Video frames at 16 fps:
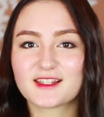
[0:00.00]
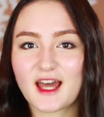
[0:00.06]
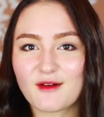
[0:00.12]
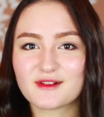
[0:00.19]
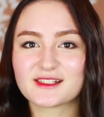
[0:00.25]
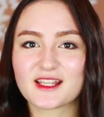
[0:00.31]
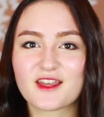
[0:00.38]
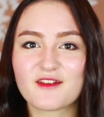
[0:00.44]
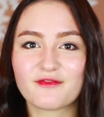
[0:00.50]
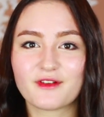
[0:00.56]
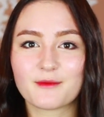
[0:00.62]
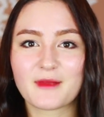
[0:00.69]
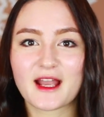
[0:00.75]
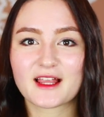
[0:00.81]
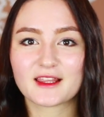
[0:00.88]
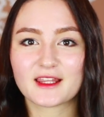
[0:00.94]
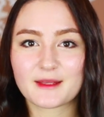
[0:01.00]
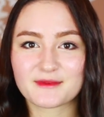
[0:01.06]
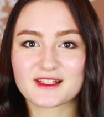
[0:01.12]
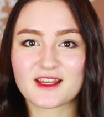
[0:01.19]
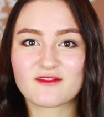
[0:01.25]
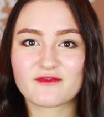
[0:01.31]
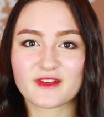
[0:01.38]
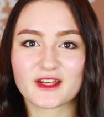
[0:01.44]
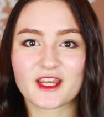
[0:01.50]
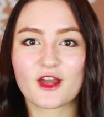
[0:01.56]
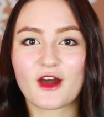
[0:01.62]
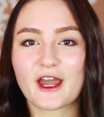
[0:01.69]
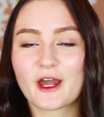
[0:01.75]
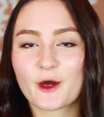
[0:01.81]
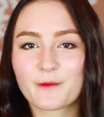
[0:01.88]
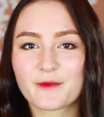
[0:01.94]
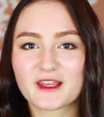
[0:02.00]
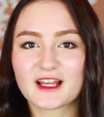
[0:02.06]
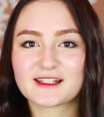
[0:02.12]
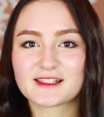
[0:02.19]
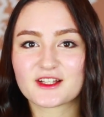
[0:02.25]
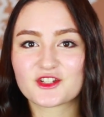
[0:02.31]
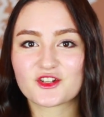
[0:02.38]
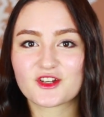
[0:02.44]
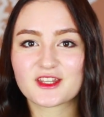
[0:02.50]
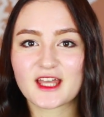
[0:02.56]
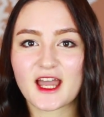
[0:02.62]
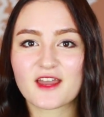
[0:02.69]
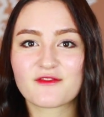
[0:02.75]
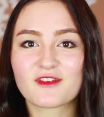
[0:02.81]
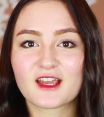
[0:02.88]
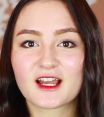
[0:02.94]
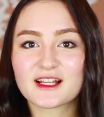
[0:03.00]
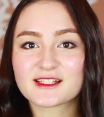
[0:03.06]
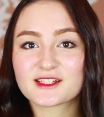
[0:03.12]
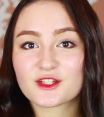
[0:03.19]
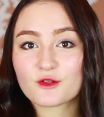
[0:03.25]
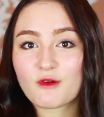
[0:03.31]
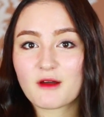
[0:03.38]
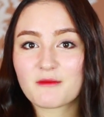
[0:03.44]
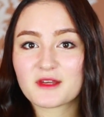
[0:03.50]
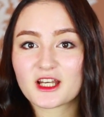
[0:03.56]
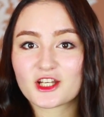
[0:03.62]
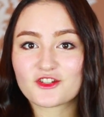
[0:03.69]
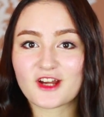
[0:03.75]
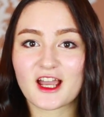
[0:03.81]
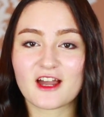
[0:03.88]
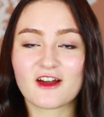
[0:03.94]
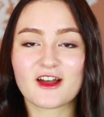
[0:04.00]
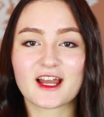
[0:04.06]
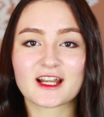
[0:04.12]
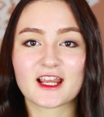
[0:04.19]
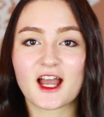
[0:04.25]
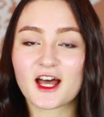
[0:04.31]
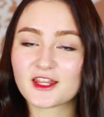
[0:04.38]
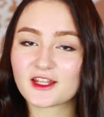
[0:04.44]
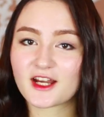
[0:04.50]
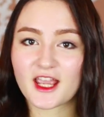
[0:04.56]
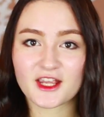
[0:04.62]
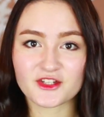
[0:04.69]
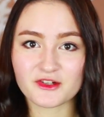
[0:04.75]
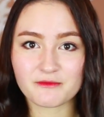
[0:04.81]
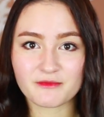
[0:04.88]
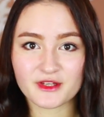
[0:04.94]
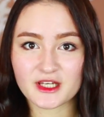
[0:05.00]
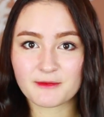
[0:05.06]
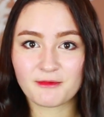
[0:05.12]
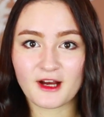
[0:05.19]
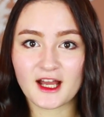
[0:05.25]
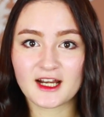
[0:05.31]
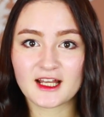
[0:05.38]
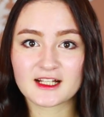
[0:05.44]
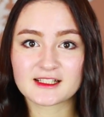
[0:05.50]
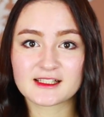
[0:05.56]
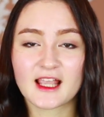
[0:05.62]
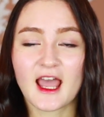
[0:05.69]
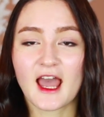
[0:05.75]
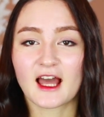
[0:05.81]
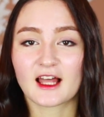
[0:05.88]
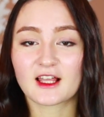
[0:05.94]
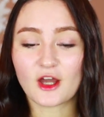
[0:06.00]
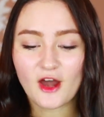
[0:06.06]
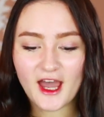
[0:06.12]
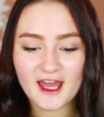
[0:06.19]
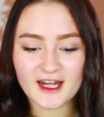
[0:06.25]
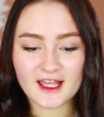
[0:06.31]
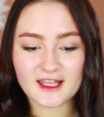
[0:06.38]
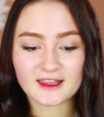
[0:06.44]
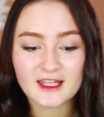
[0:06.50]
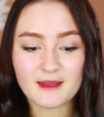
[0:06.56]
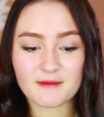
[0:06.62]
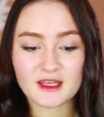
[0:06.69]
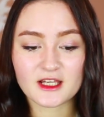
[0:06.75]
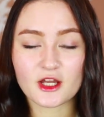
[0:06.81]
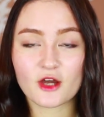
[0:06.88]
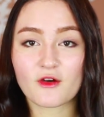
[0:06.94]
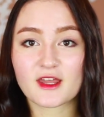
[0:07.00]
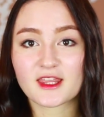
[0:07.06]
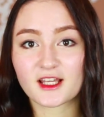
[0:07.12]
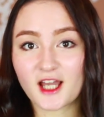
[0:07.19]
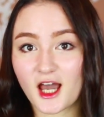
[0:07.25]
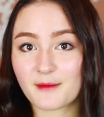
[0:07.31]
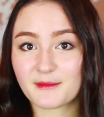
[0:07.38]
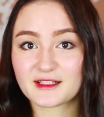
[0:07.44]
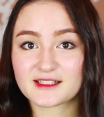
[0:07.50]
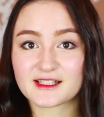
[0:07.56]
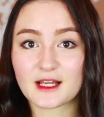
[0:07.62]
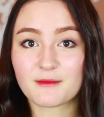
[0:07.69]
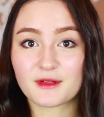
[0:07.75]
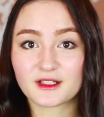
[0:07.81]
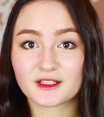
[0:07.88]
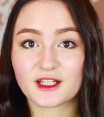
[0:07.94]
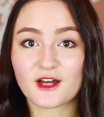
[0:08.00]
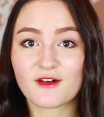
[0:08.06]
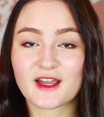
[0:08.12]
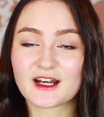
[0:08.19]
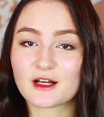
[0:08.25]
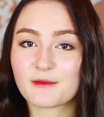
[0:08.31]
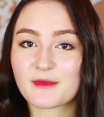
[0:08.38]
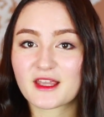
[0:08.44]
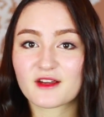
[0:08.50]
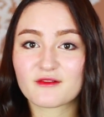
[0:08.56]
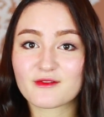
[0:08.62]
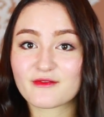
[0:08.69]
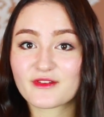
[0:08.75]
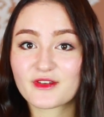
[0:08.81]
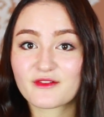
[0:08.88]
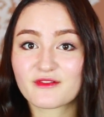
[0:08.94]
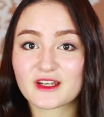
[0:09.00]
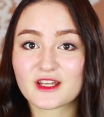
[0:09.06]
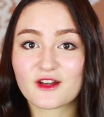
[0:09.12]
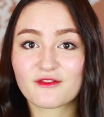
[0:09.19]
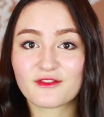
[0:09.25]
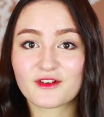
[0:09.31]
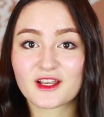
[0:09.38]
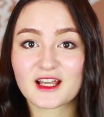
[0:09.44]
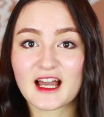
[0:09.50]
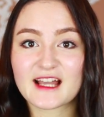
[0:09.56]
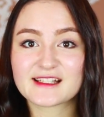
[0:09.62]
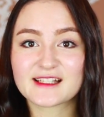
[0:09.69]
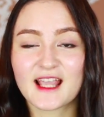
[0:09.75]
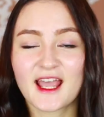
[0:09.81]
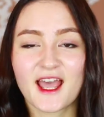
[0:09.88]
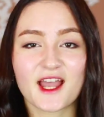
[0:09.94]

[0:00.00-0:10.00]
So that was it for my lip tint video. I hope you guys enjoyed that. If you guys do want me to try out any other Asian beauty products, go ahead and let me know in the comments down below, and I'll make a review video for you guys.